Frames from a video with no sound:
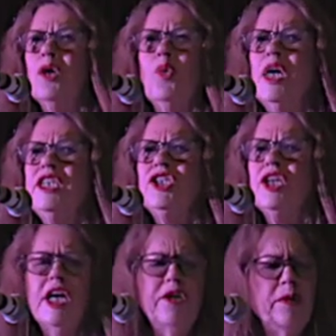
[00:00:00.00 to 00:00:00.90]
Why
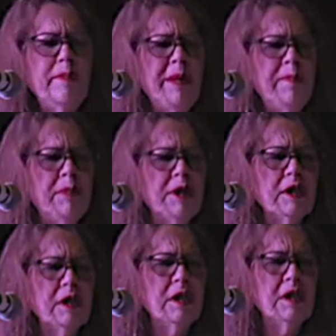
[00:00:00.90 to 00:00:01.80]
should I remember?
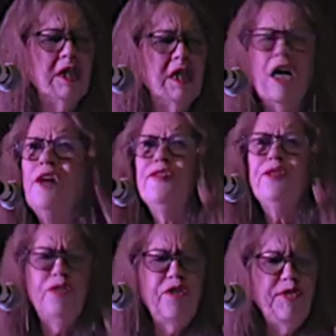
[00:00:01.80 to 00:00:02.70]

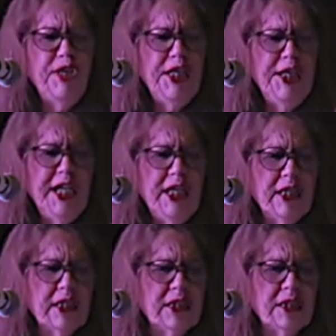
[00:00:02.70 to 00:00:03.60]
After 50
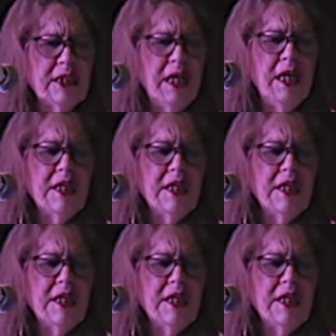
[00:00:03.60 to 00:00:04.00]
years,